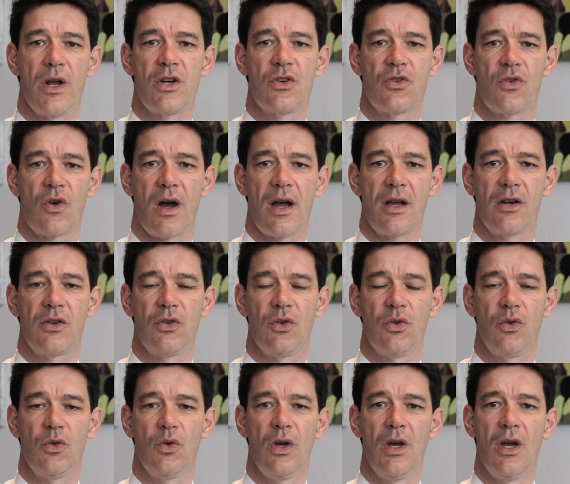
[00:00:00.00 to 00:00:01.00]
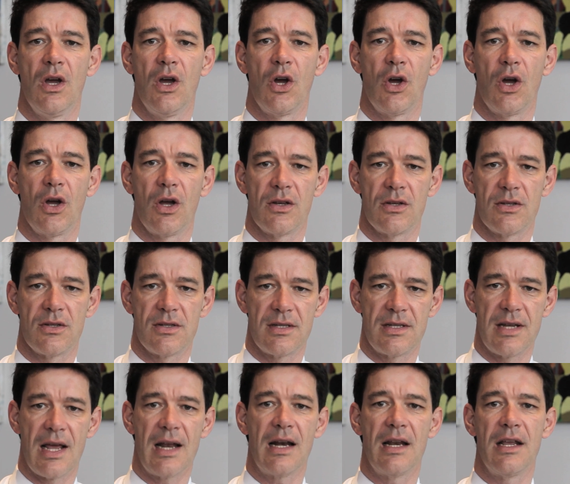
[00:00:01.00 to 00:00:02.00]
trying to
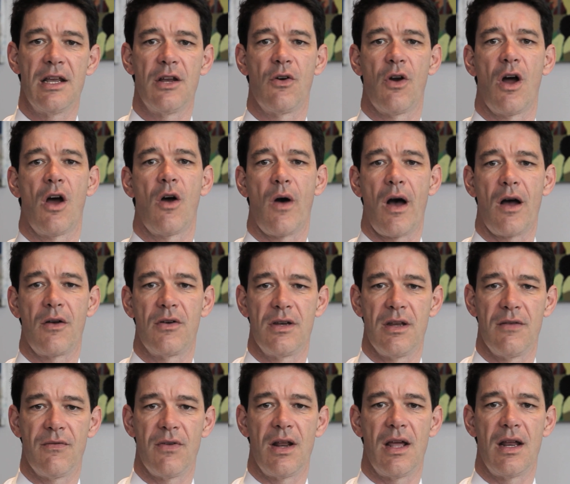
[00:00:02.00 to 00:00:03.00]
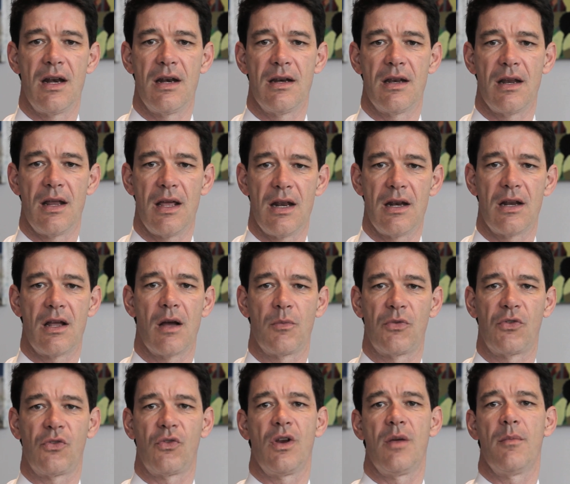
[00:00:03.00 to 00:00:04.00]
steadily grow our dividend income
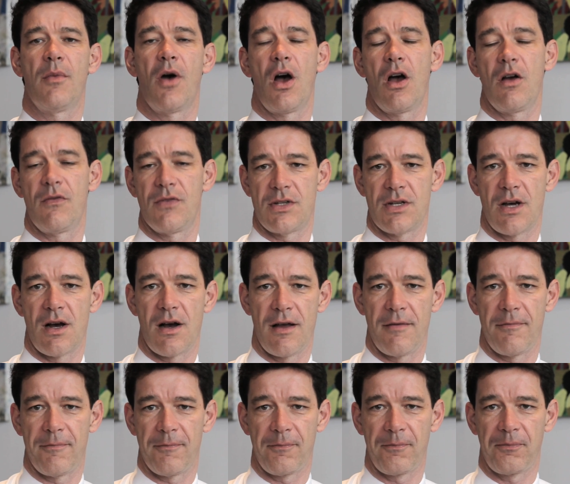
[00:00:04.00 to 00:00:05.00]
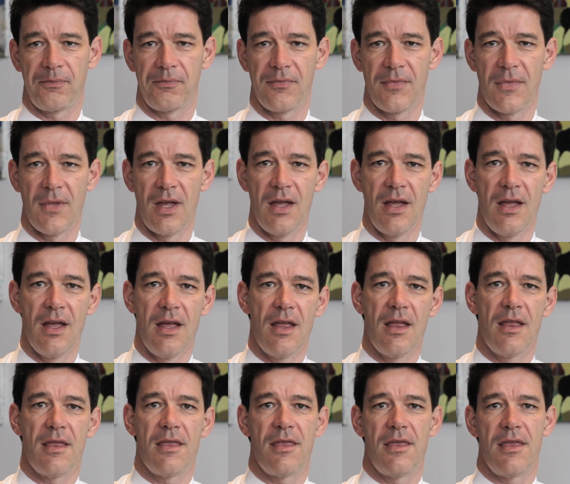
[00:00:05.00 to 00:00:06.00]
stream over time.
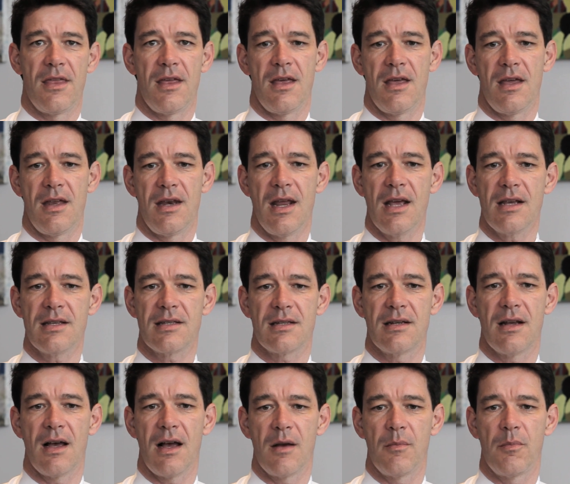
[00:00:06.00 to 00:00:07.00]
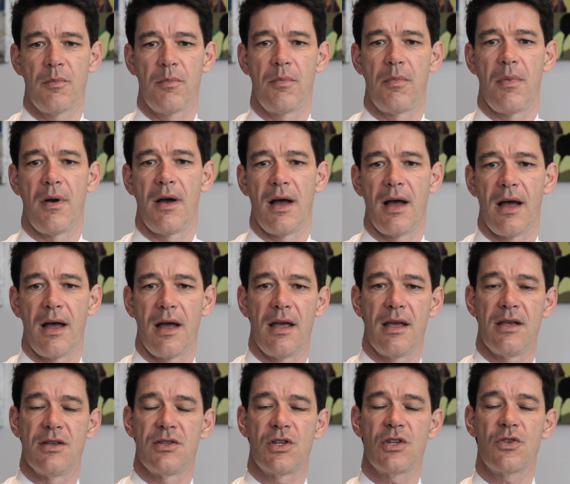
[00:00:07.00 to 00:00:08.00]
The next slide
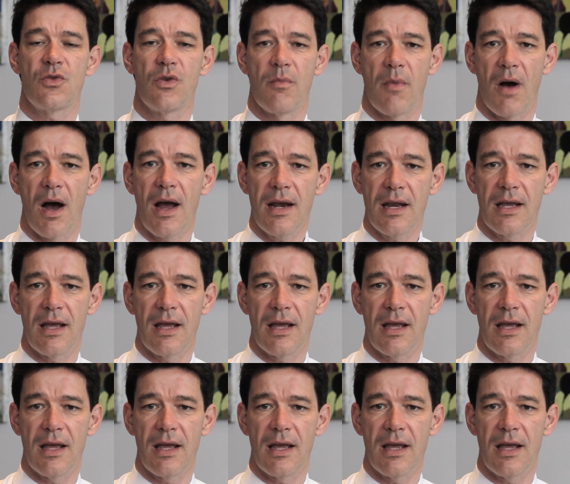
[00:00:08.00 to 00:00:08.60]
is just reminding